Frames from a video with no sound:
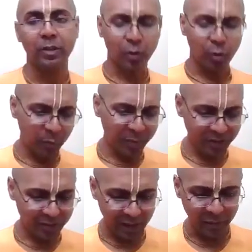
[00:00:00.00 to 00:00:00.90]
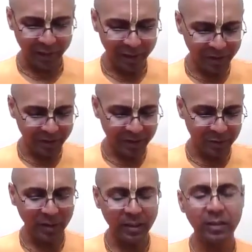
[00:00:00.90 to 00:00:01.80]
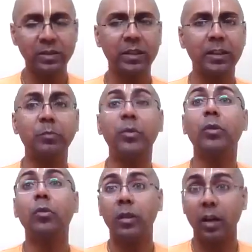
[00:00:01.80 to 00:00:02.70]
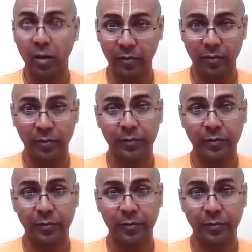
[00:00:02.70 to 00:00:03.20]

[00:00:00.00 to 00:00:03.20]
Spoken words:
So gopis are very much experienced in pure love.